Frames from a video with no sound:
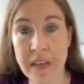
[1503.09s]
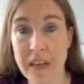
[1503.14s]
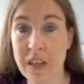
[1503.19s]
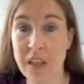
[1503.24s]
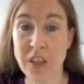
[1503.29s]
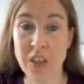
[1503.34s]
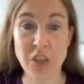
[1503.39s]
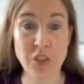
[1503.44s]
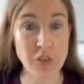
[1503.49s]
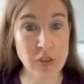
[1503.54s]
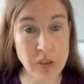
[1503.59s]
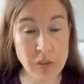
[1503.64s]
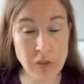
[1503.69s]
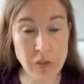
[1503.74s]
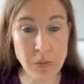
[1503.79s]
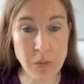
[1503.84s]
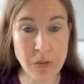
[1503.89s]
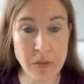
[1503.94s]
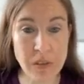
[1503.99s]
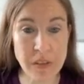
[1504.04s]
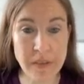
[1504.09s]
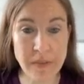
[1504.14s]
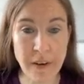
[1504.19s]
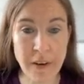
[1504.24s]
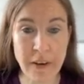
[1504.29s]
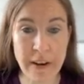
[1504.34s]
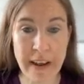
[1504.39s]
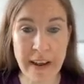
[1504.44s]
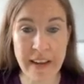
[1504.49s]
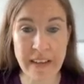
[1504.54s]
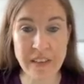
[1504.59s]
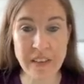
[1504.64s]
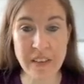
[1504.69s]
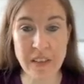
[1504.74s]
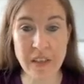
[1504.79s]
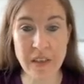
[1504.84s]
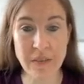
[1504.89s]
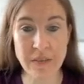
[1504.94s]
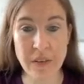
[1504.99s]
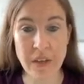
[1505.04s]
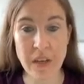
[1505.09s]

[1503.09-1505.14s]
your stress response is very active,